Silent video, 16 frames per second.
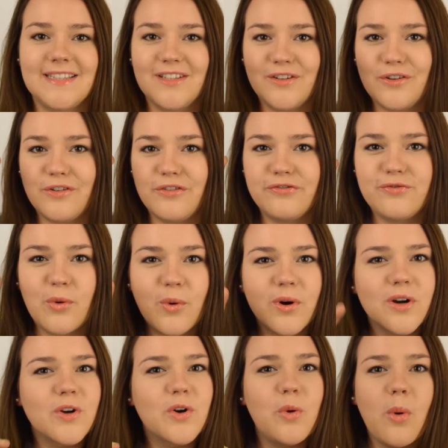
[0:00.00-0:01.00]
little
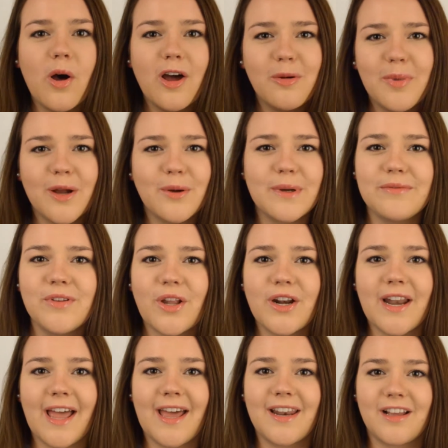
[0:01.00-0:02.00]
4 quad by Revlon
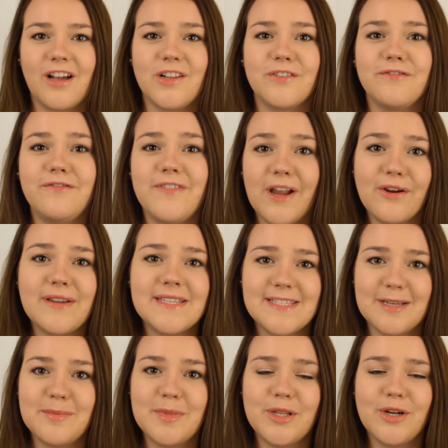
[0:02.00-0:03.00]
and I had a color very
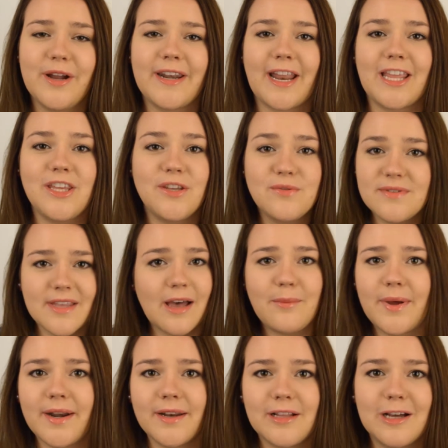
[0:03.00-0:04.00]
similar and I used
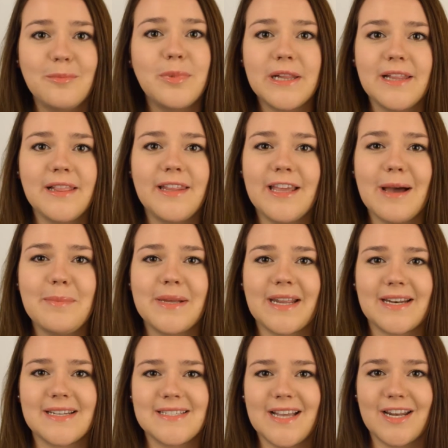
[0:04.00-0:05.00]
that one completely up, and
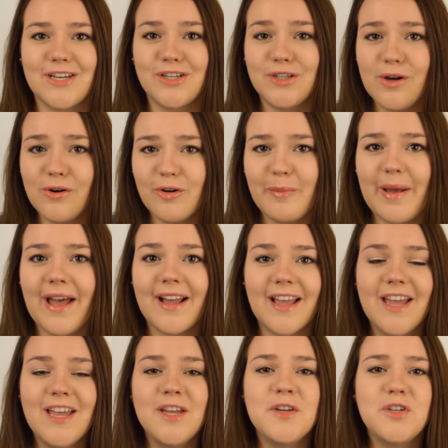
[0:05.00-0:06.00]
I decided to go to
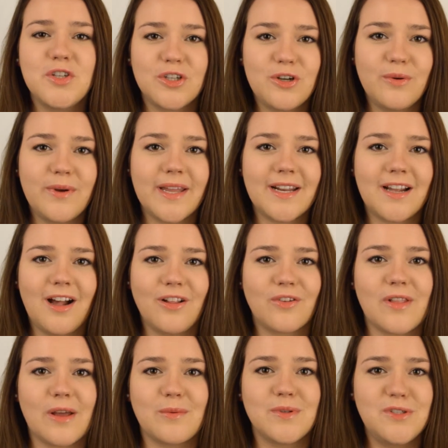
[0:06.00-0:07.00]
MAC to go get a
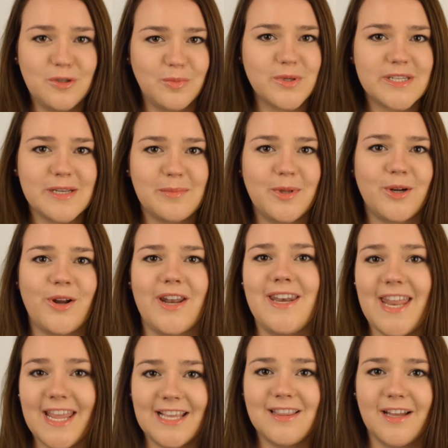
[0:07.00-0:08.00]
color that was super similar,
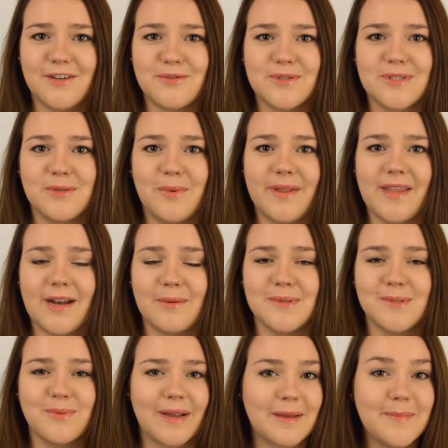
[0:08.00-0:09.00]
and Naked Lunch was the one that I
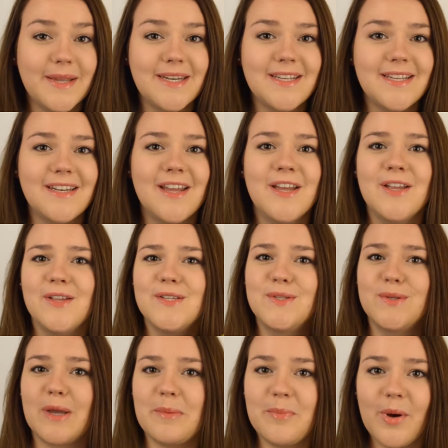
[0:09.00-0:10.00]
was recommended,
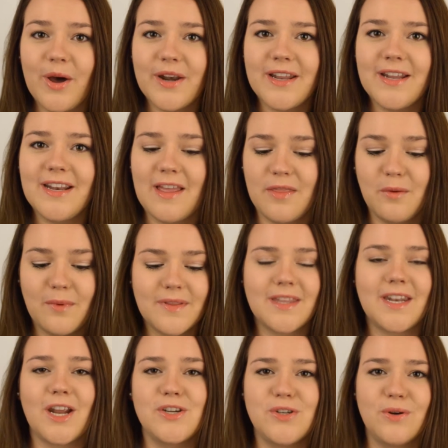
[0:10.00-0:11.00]
so I bought it, and the one
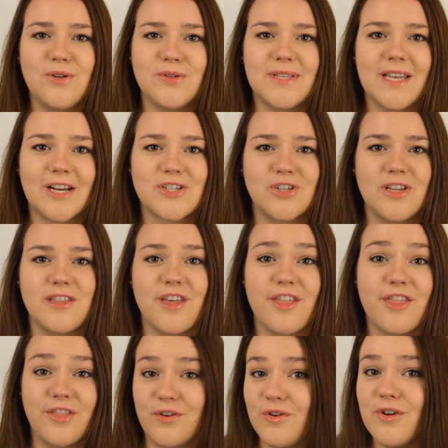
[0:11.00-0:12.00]
that I showed you is actually the
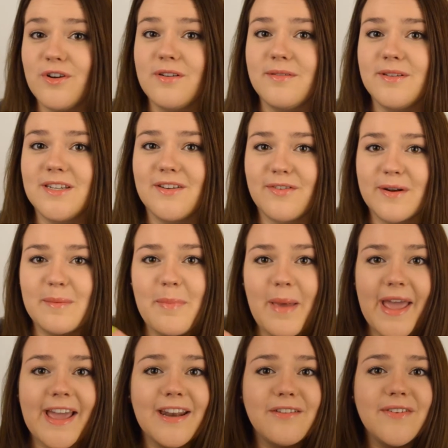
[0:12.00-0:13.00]
third different
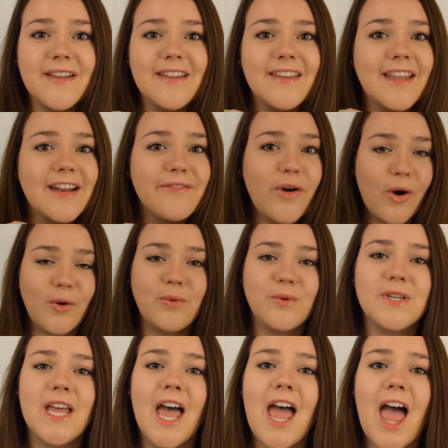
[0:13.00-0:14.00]
pan of it that I've
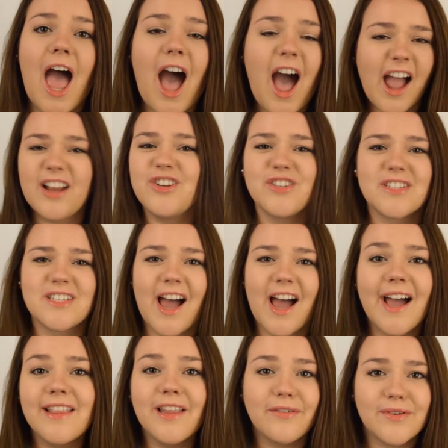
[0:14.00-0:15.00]
owned. I
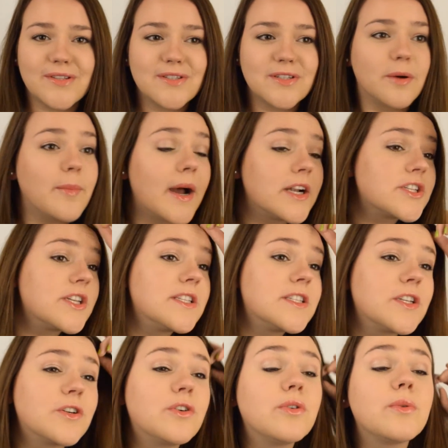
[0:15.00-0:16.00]
love it so much.
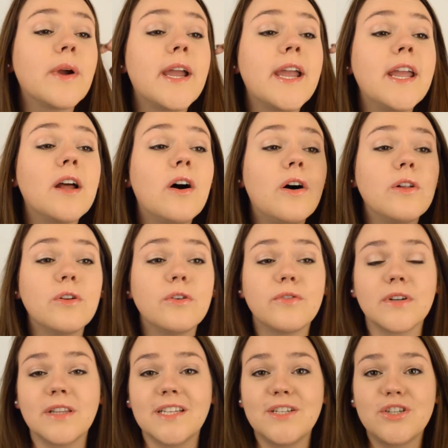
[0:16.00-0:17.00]
It's a great all
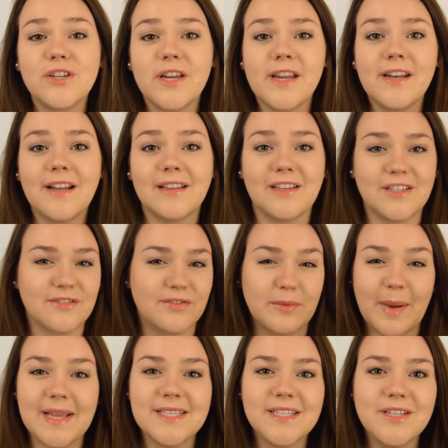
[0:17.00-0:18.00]
over lid shade, at least for
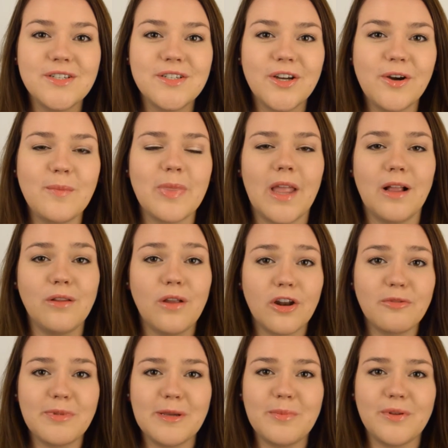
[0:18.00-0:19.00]
my skin tone. A
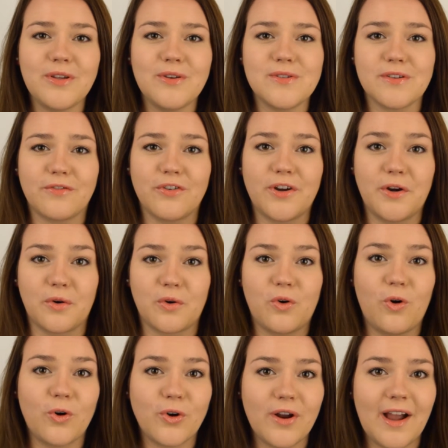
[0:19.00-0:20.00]
lot of people use it for inner
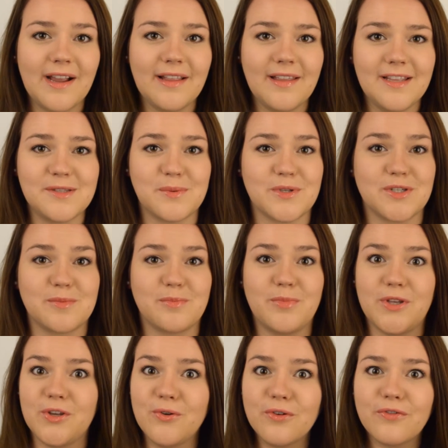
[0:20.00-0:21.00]
corner highlights, which is
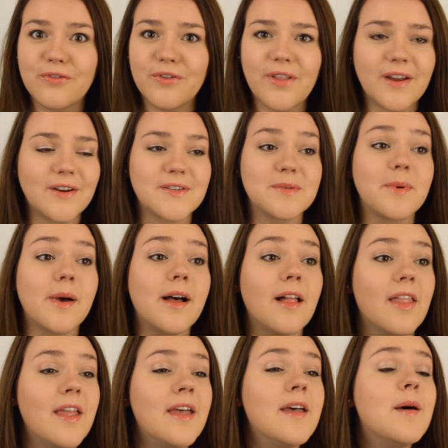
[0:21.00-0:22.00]
beautiful there as
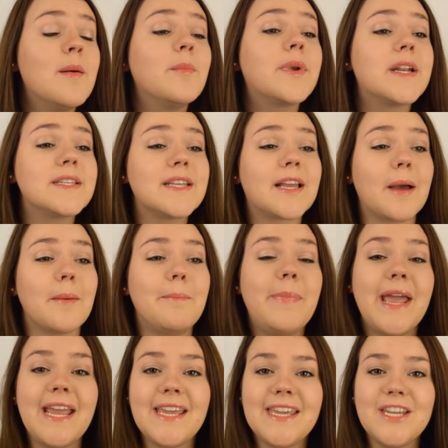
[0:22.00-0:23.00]
well, but it's like a
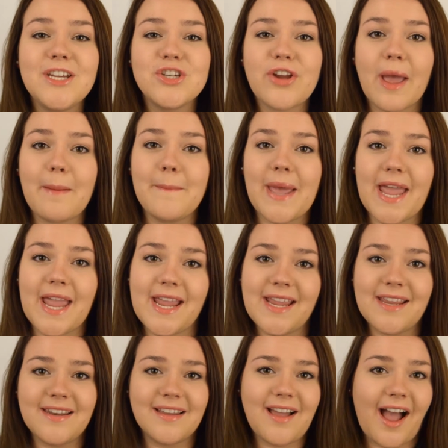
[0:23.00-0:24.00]
pinky
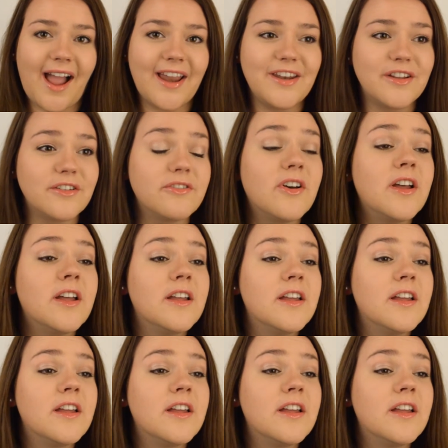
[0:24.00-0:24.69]
champagne kind of